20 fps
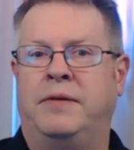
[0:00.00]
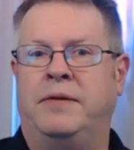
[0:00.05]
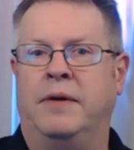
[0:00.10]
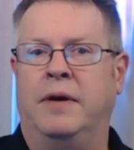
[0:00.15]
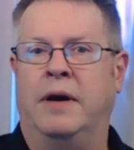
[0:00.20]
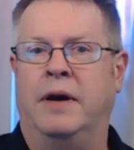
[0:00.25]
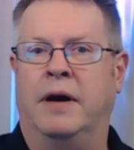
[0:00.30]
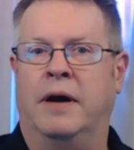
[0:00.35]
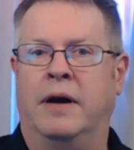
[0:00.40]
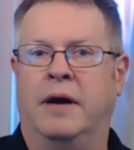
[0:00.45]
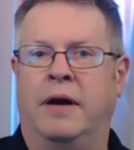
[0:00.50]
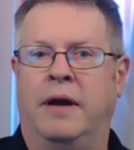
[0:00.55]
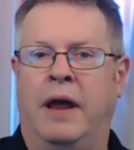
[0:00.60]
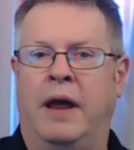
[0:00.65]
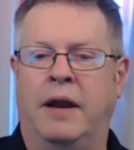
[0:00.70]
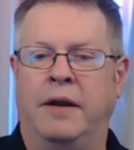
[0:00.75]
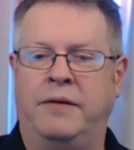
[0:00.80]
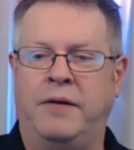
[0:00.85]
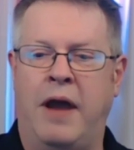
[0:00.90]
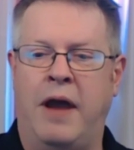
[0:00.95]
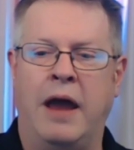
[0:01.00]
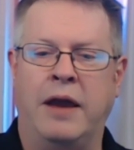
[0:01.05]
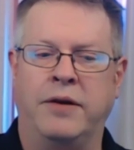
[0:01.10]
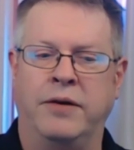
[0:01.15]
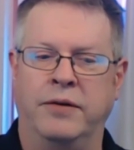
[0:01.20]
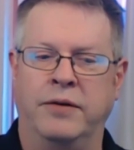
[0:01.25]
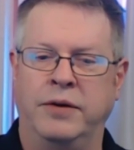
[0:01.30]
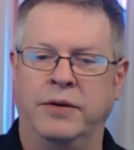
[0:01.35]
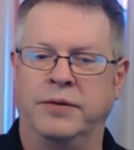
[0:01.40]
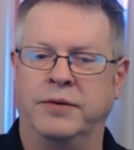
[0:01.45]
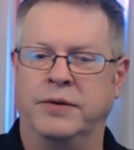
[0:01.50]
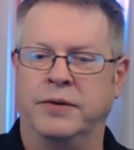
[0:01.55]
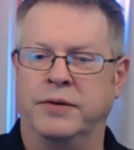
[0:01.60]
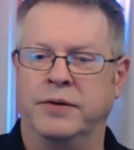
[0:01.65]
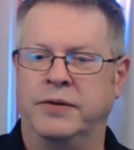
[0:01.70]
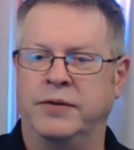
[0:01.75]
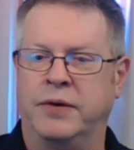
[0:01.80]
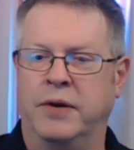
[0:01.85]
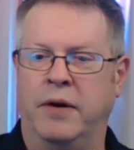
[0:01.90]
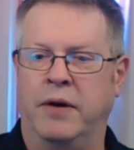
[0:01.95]
uh, and attack your
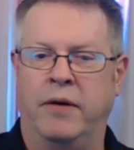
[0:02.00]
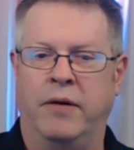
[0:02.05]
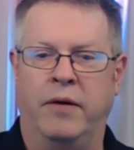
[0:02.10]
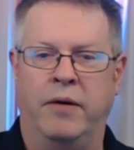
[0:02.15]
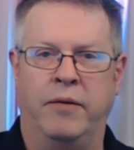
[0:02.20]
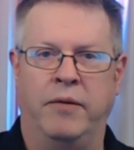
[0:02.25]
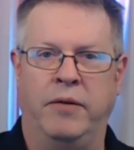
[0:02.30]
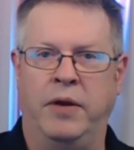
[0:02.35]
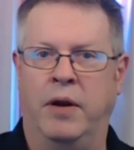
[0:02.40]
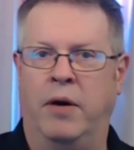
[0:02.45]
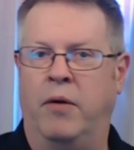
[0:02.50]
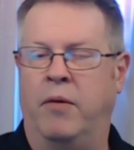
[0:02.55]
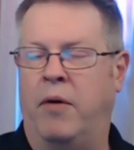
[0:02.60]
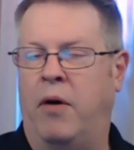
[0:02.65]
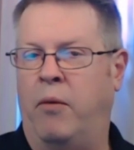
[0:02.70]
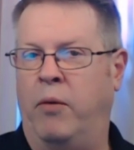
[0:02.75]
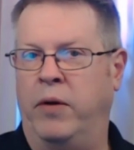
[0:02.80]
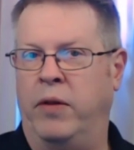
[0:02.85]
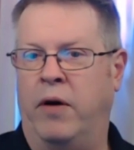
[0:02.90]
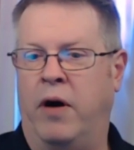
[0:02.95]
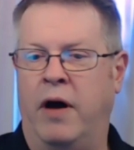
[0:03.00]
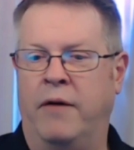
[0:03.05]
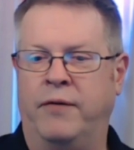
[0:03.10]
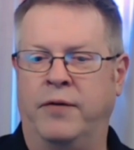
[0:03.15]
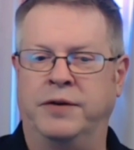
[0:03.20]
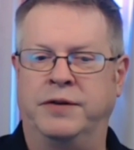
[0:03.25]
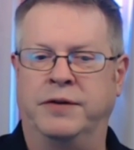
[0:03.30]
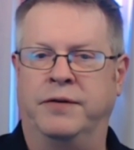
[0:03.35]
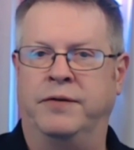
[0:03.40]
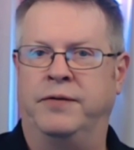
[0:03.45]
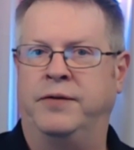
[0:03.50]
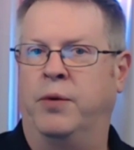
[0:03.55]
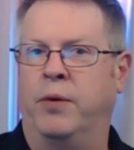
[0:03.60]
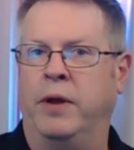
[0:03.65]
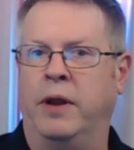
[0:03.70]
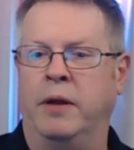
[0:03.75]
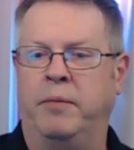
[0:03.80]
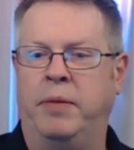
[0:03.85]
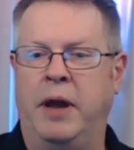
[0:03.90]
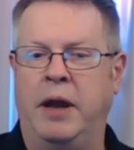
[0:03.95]
users, uh, you know, with offers of
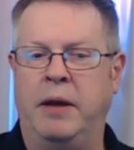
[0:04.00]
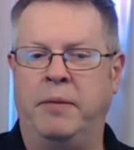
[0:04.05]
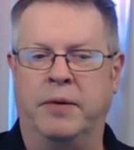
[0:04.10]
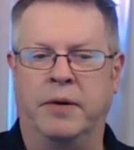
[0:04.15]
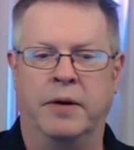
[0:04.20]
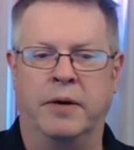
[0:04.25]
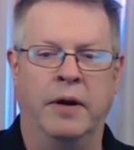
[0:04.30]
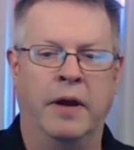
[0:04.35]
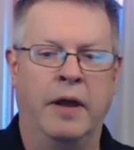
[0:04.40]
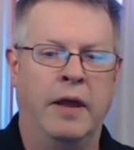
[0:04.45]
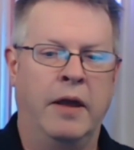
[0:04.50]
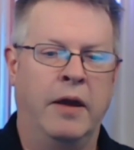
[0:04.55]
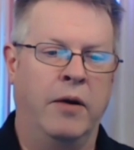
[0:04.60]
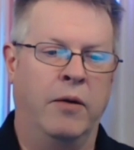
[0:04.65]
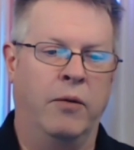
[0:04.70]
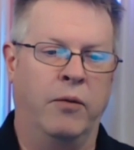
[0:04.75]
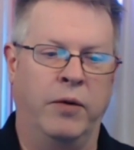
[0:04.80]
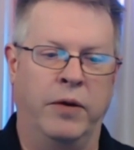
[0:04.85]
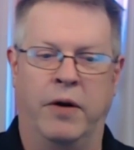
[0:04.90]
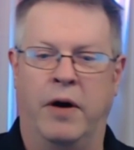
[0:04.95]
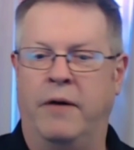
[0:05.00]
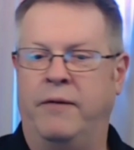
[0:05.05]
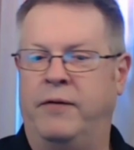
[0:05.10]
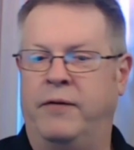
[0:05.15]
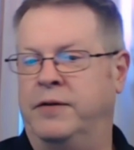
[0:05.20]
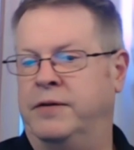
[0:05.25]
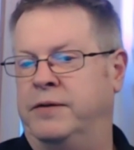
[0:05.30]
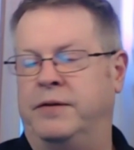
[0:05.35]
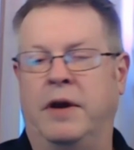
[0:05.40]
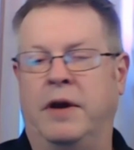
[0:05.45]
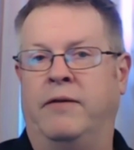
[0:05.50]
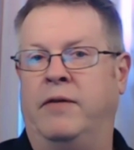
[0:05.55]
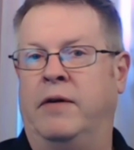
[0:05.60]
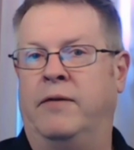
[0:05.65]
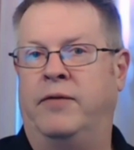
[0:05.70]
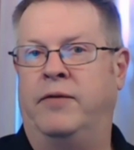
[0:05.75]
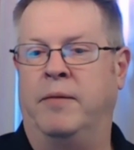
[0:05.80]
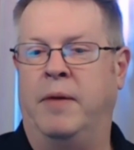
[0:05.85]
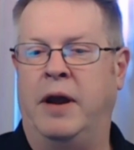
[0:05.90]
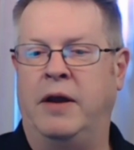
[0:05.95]
toilet paper, with offers of
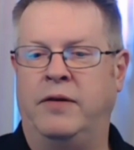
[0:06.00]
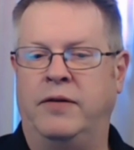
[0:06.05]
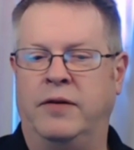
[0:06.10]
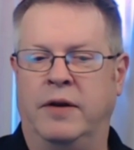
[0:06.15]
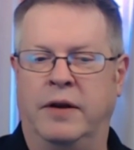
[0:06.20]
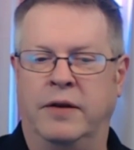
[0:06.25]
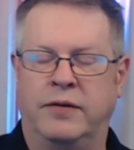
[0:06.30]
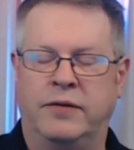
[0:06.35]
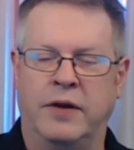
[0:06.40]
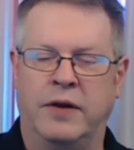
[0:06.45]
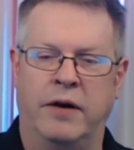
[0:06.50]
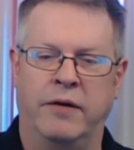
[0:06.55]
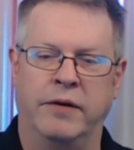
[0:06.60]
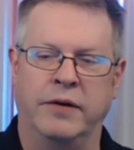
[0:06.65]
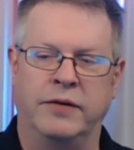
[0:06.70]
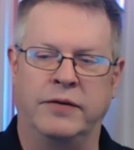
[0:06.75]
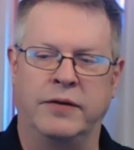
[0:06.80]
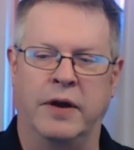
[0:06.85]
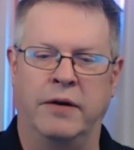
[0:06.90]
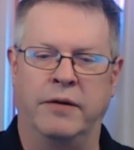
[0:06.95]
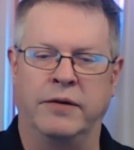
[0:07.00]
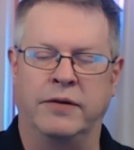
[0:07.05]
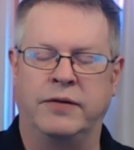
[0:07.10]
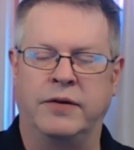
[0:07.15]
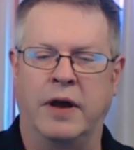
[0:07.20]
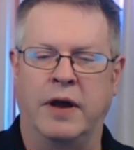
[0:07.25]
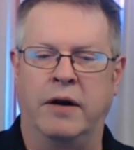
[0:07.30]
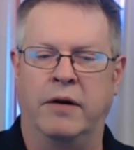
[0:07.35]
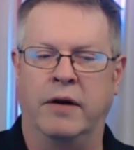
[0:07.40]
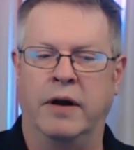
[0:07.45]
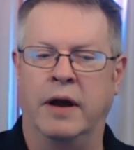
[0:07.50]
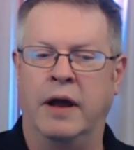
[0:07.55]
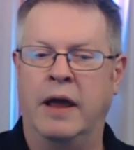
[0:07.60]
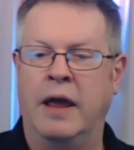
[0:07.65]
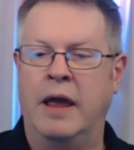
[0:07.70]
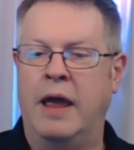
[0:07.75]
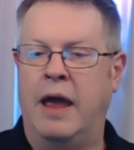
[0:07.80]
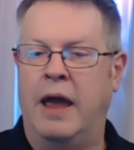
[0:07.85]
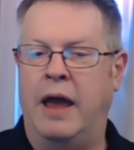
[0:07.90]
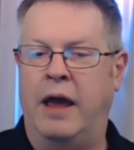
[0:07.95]
information, et cetera, et cetera, et cetera.
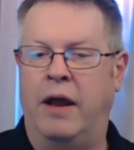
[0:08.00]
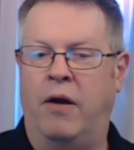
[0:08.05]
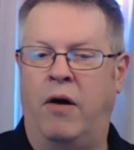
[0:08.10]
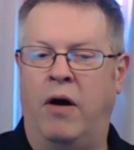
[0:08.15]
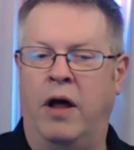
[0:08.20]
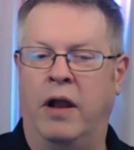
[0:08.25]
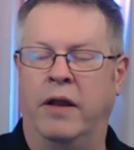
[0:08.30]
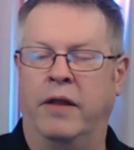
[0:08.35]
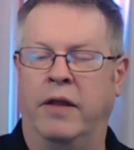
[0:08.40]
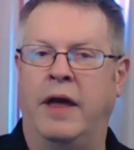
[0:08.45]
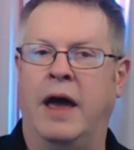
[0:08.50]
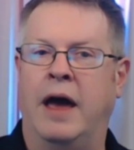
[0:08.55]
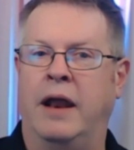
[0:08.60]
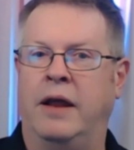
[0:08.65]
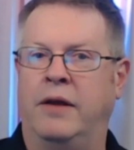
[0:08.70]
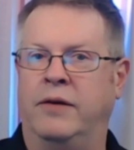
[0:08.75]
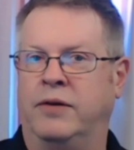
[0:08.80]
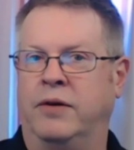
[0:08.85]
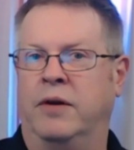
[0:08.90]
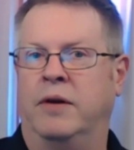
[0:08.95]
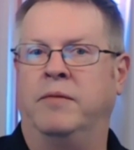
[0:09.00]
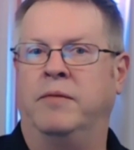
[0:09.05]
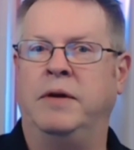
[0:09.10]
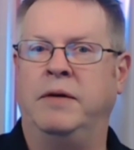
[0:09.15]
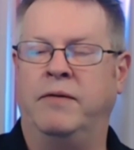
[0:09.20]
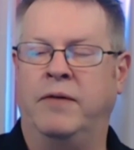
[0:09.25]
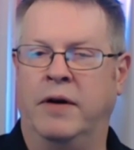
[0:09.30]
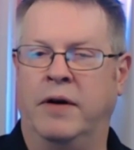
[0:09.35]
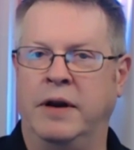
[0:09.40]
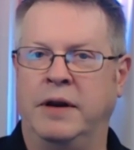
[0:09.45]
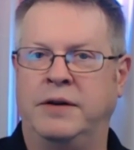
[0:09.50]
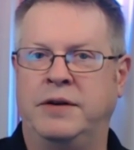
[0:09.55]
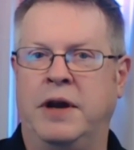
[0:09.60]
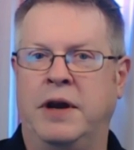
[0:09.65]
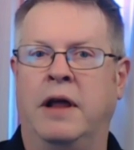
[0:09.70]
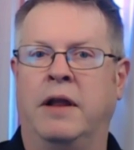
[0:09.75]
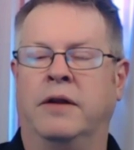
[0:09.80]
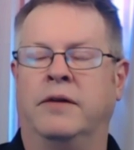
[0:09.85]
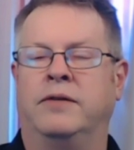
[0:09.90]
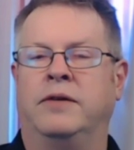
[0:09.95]
And all of that is going to be very
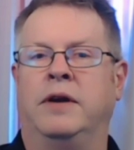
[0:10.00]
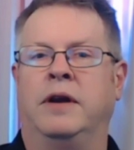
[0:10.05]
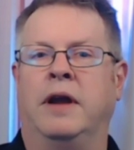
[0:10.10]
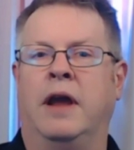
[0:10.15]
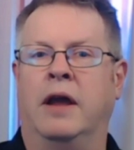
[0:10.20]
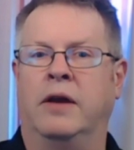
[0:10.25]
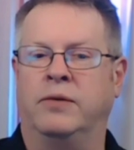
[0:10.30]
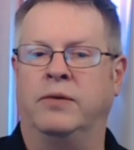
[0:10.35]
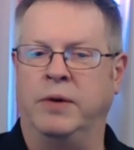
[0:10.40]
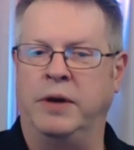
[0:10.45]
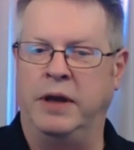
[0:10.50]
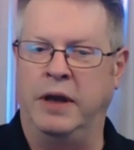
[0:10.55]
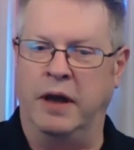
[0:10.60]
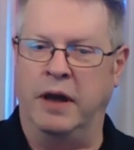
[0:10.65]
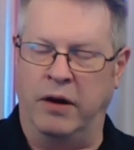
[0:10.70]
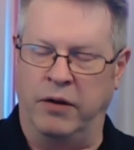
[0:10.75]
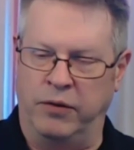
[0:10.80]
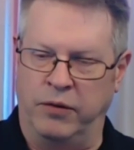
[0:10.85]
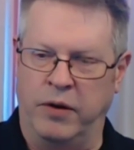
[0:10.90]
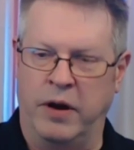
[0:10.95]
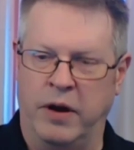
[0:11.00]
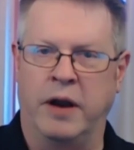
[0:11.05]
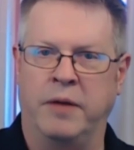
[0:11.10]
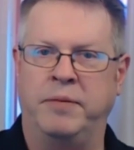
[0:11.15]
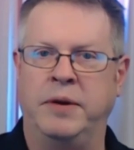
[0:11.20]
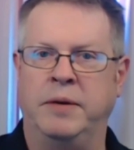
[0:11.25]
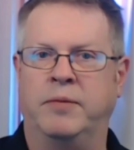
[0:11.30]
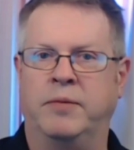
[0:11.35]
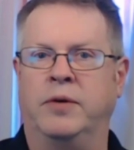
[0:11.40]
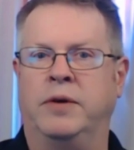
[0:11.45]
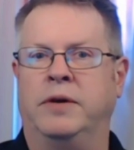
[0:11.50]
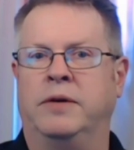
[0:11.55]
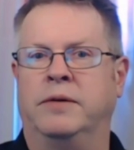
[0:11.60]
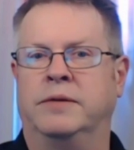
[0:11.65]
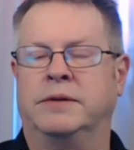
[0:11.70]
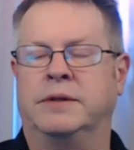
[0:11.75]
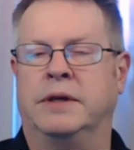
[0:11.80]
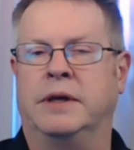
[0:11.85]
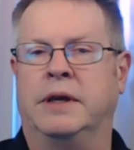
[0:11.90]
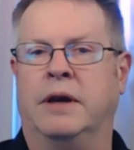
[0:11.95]
challenging as we get a lot of people
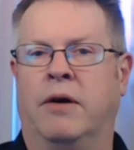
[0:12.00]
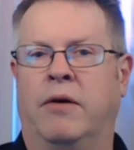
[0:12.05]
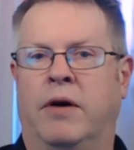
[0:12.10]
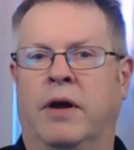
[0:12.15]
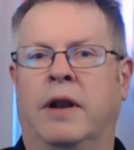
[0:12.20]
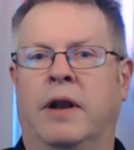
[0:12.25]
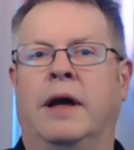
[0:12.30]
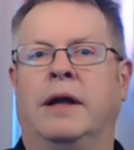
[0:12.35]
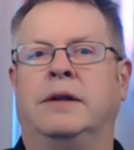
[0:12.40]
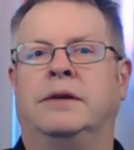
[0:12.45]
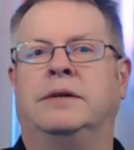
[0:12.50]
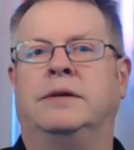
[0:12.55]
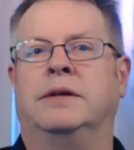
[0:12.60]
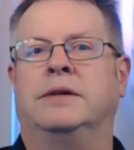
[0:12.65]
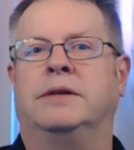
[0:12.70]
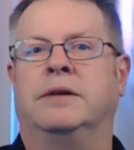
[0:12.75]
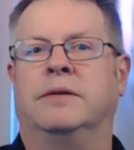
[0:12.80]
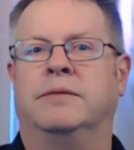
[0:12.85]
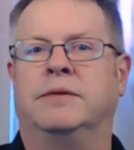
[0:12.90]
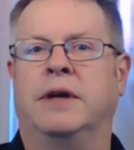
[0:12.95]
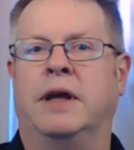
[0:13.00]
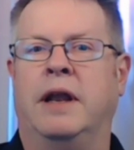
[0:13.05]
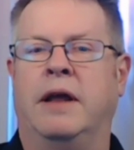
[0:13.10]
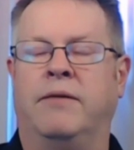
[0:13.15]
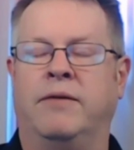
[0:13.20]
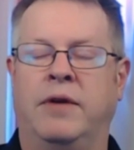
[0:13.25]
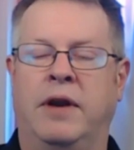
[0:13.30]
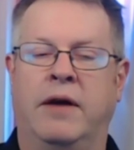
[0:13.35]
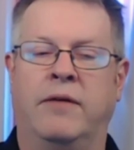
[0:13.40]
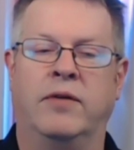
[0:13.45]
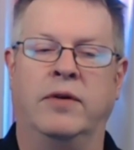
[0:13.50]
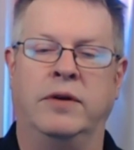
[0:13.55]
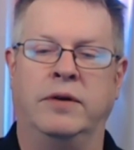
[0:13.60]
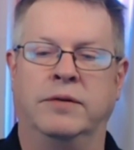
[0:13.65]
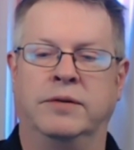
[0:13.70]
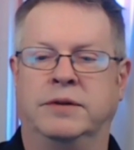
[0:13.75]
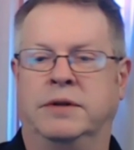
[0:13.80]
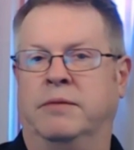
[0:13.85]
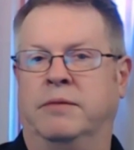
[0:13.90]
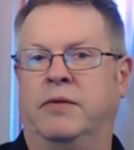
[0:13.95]
using online systems that have never
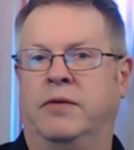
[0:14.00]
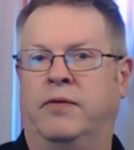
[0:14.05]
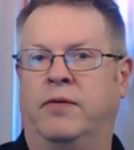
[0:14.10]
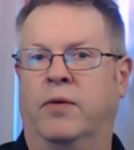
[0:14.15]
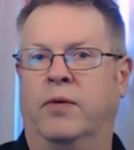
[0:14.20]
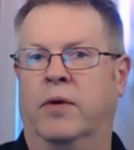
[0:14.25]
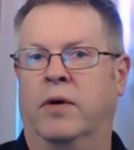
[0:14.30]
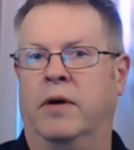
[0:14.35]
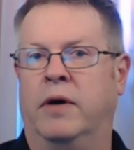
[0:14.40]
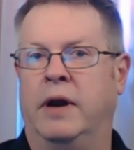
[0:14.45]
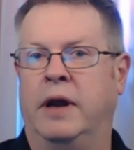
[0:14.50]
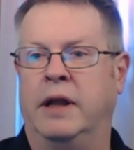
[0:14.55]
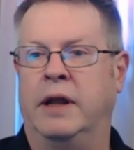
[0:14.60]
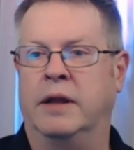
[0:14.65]
used them before in the